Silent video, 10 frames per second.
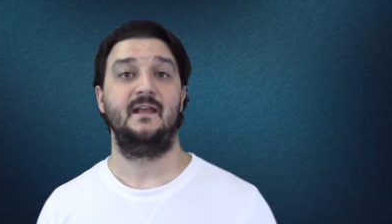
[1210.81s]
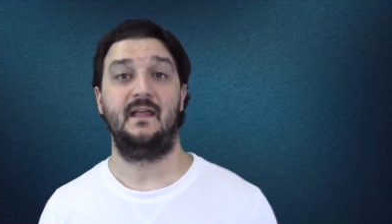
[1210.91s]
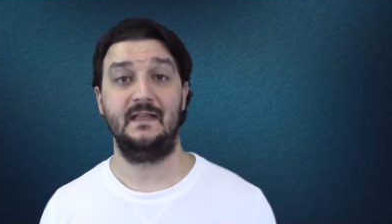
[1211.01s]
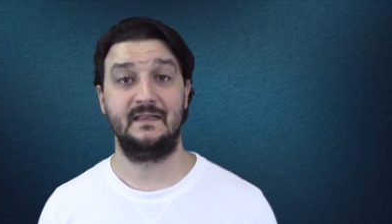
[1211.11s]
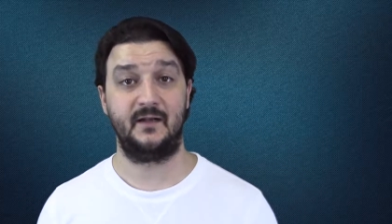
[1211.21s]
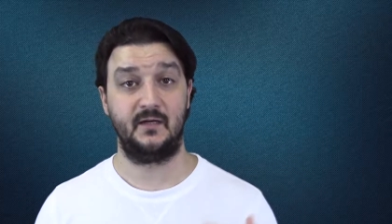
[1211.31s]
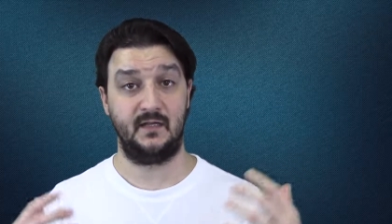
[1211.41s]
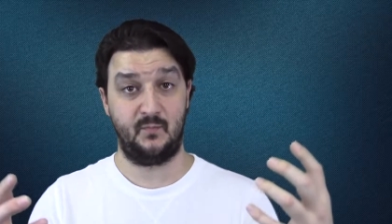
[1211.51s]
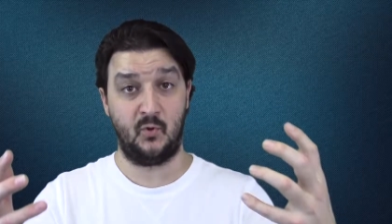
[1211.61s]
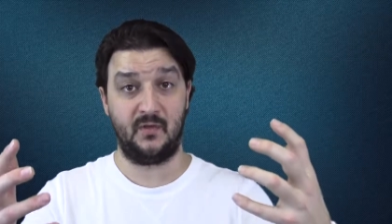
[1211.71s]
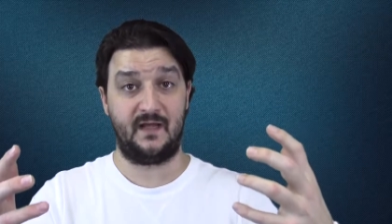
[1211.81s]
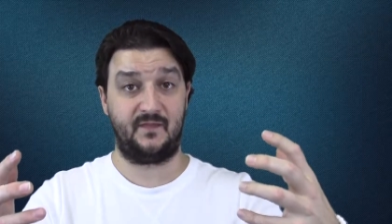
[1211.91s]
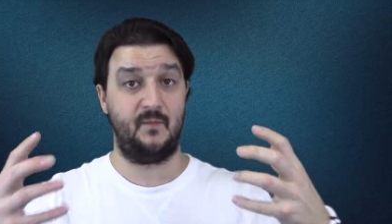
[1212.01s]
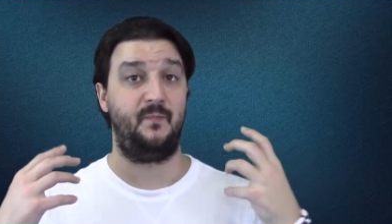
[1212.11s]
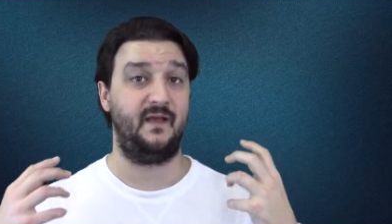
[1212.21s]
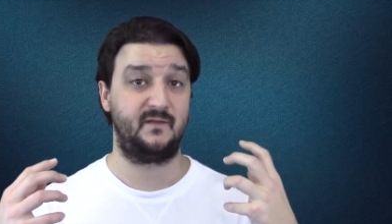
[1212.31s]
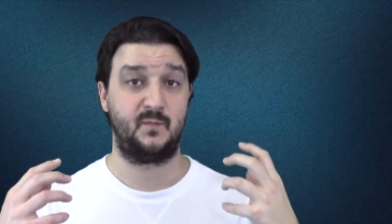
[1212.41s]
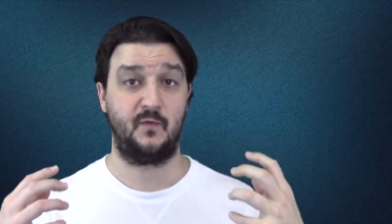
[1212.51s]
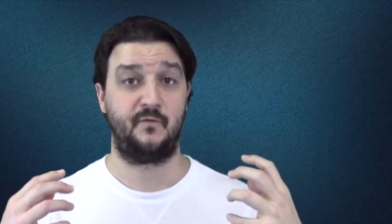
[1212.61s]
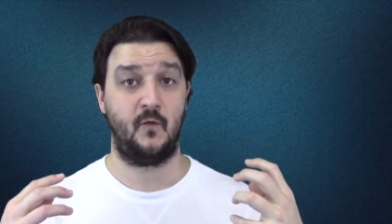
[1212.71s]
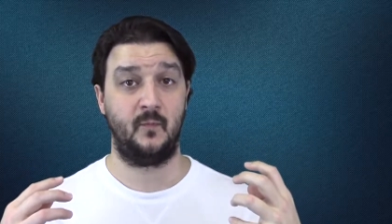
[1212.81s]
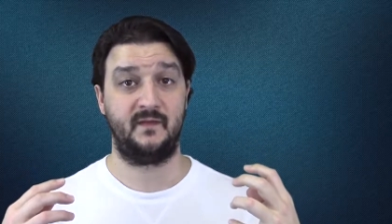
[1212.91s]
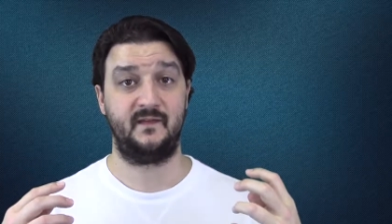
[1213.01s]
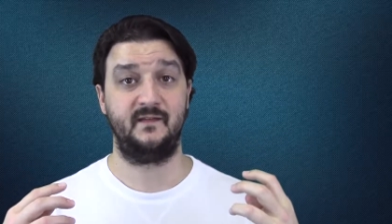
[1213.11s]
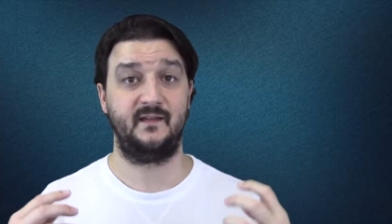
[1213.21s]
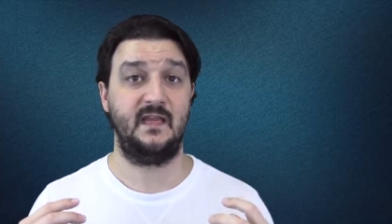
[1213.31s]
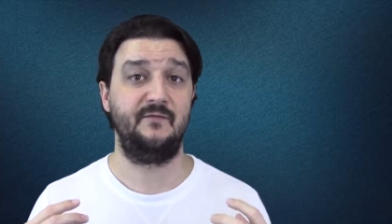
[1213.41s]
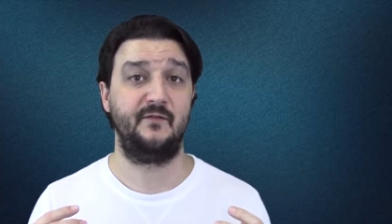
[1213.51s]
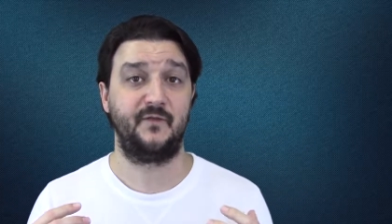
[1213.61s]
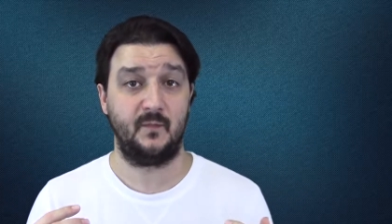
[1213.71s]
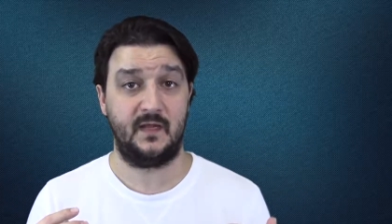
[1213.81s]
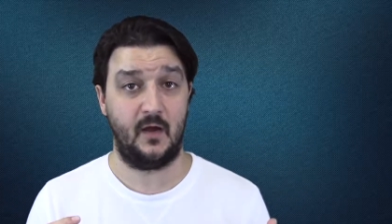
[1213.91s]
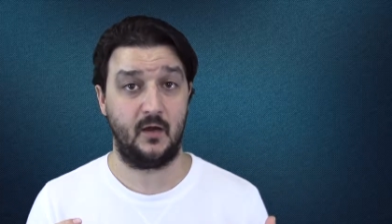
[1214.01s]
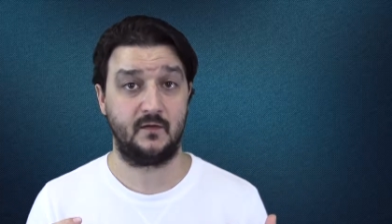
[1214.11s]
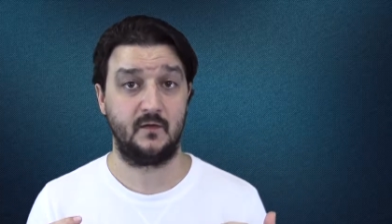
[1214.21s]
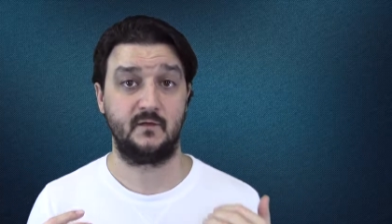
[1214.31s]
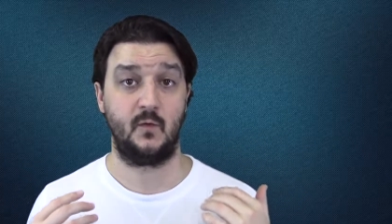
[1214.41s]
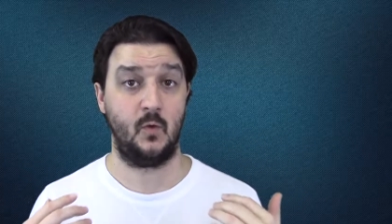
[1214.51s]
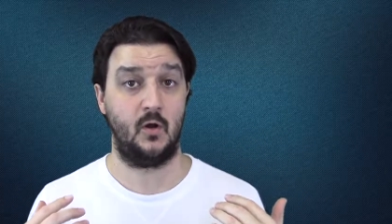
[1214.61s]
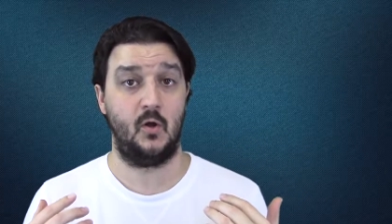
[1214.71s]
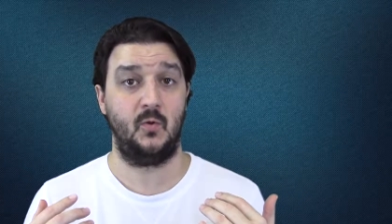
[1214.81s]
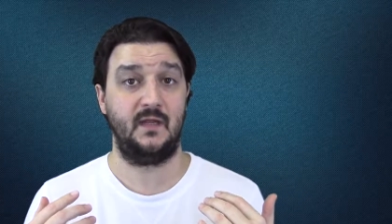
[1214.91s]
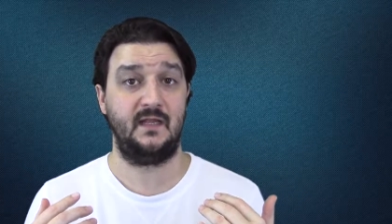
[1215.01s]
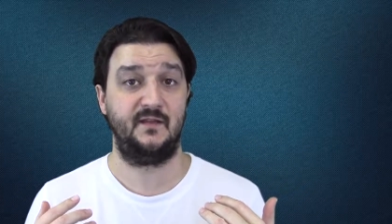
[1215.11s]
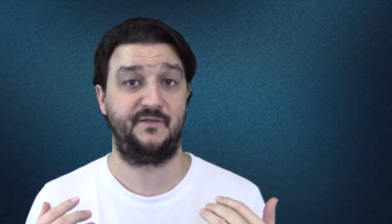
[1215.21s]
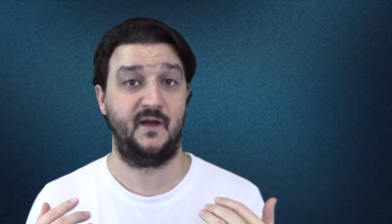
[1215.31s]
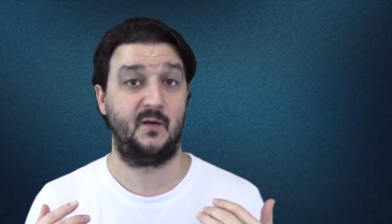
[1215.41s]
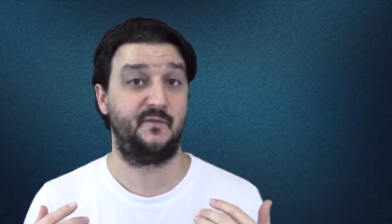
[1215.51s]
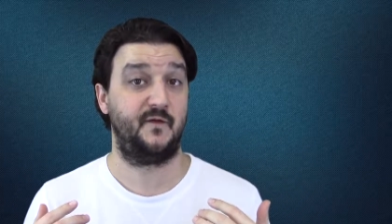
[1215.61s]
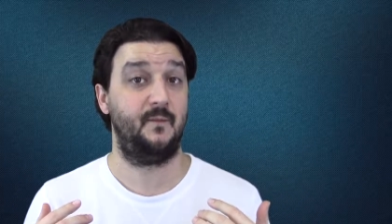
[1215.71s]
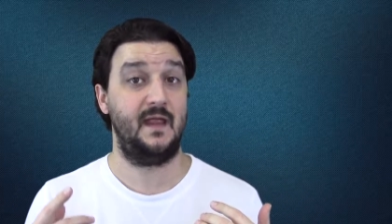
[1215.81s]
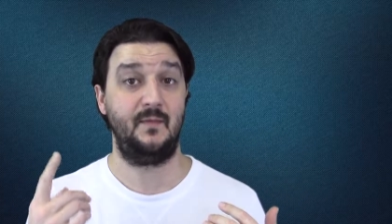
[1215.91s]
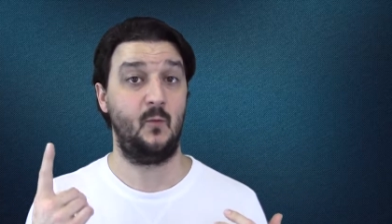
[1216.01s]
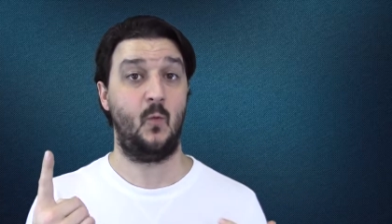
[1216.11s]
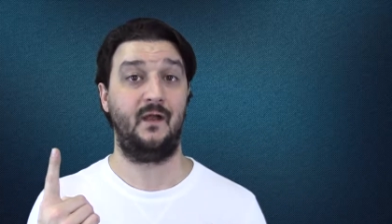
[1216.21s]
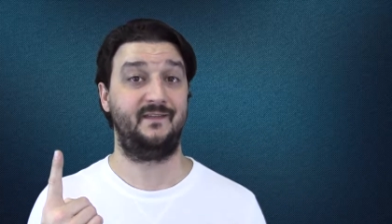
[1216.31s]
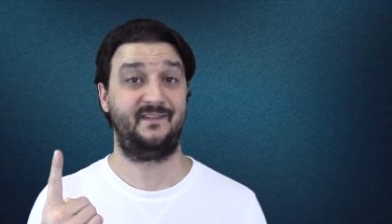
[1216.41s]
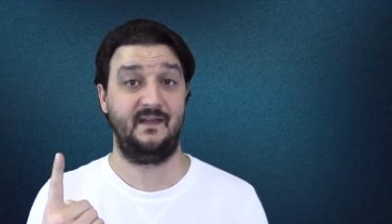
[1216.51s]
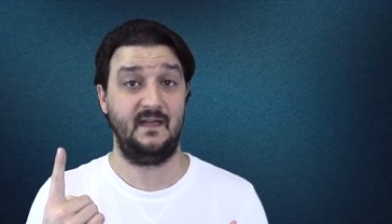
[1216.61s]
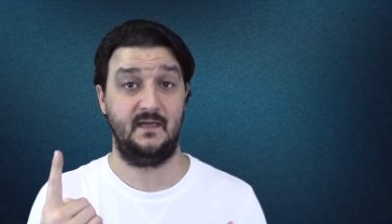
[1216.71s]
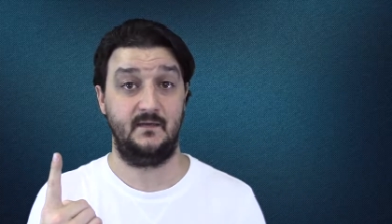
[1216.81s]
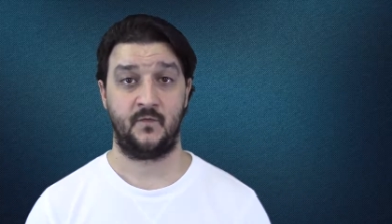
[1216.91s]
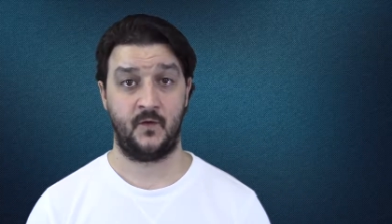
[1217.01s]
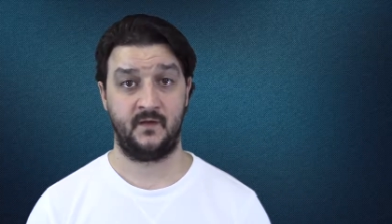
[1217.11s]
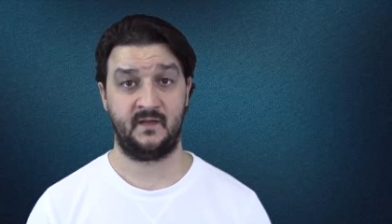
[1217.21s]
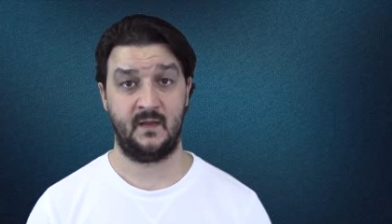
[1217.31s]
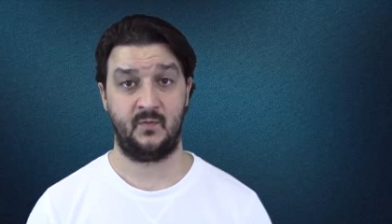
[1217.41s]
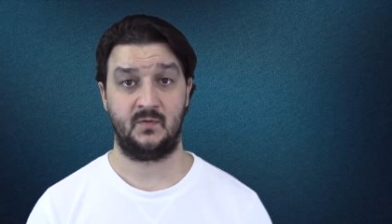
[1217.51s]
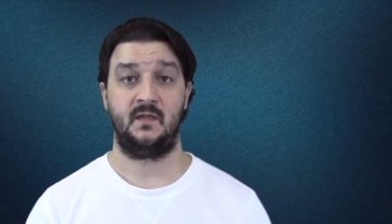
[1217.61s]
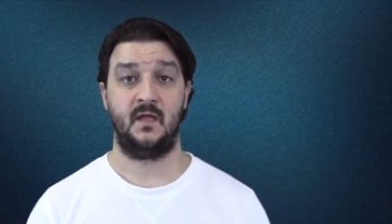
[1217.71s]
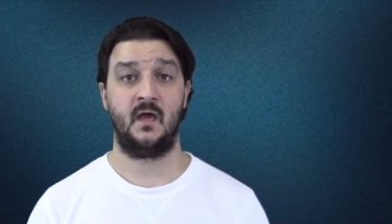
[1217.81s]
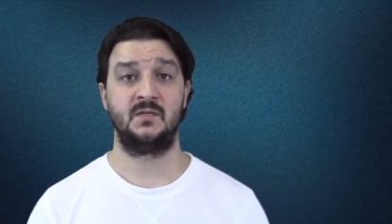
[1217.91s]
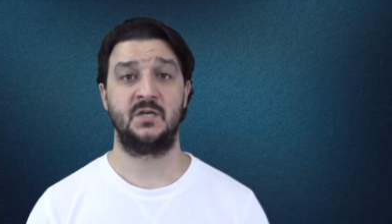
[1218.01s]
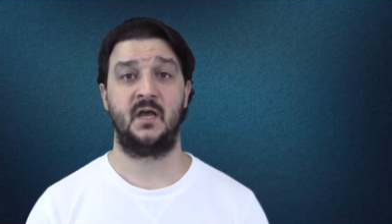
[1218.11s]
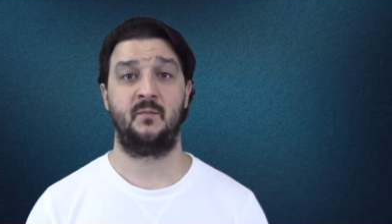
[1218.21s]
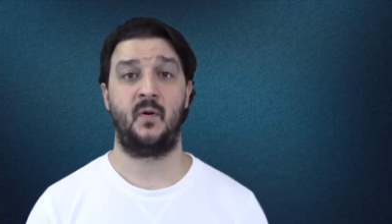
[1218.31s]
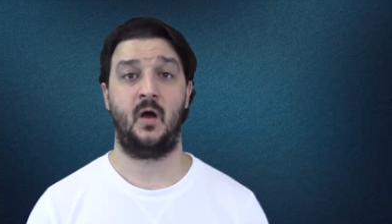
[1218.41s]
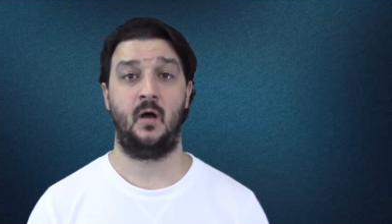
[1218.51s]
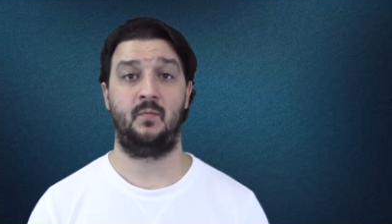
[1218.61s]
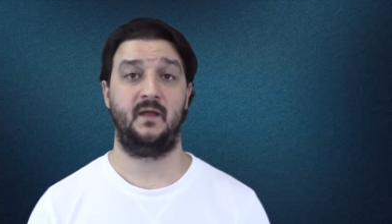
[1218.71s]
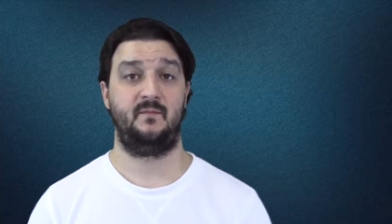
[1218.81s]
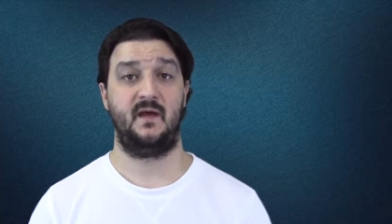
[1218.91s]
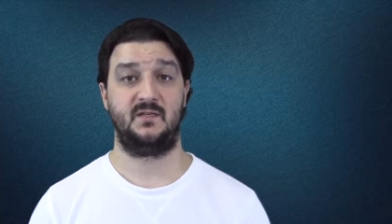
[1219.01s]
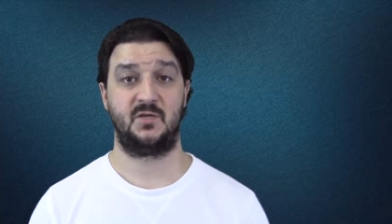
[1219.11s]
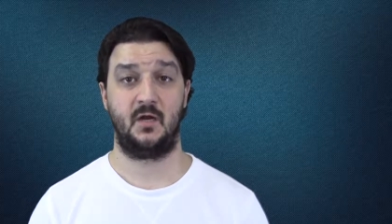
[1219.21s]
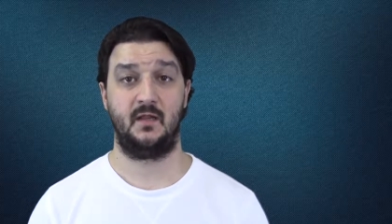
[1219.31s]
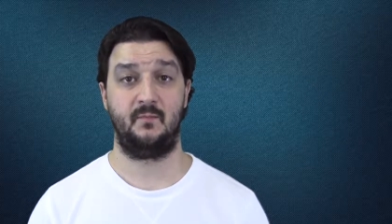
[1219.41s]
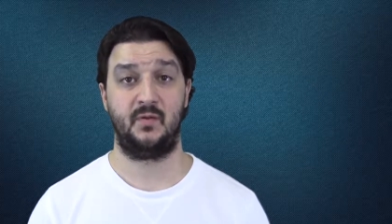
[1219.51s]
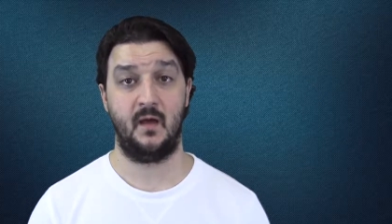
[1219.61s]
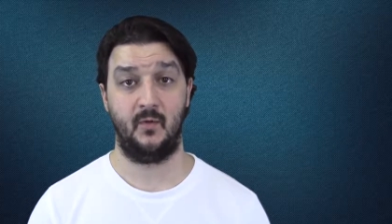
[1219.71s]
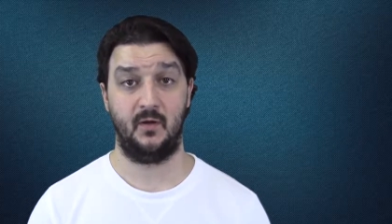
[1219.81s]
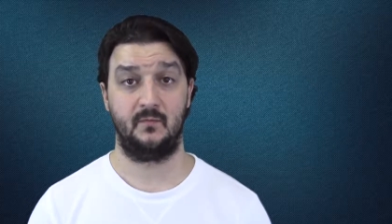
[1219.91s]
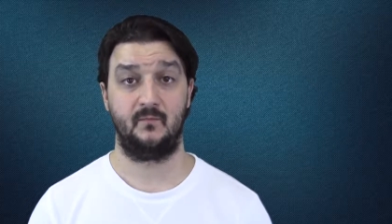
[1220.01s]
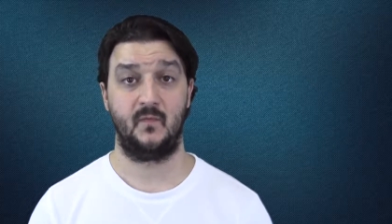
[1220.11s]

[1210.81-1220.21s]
he literally pulled out the best performances, even from characters who were only in the film for maybe one scene. For example, young John Paul, played by Charlie Plummer,